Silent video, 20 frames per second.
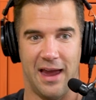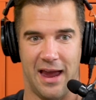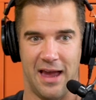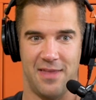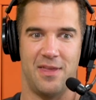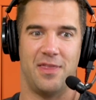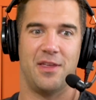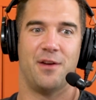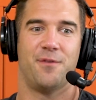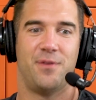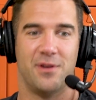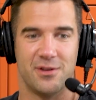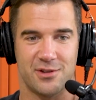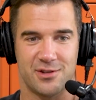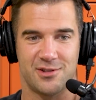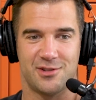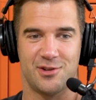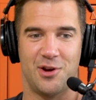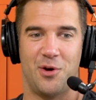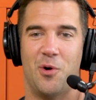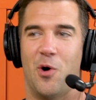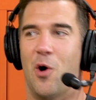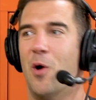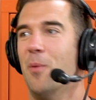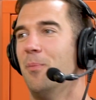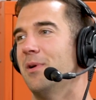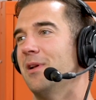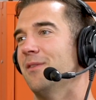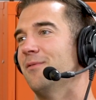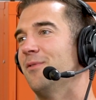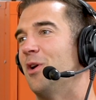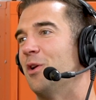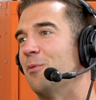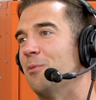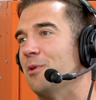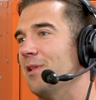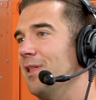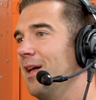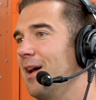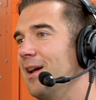And then they feel so open and
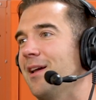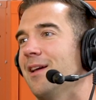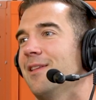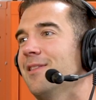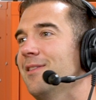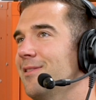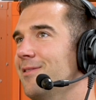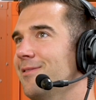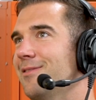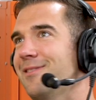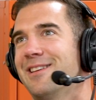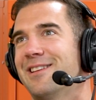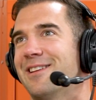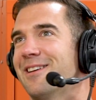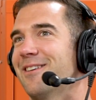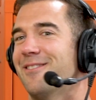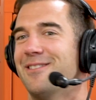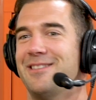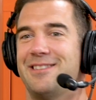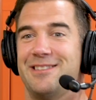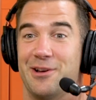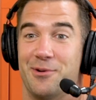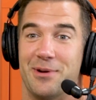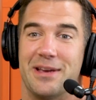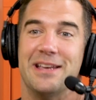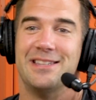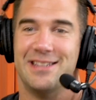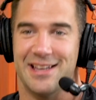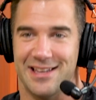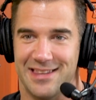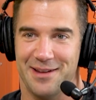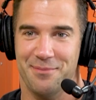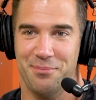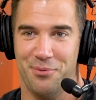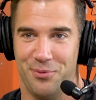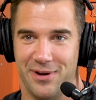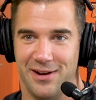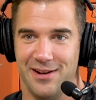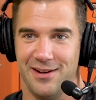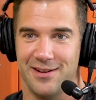vulnerable. They're like, you know, it's so easy at that
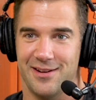point.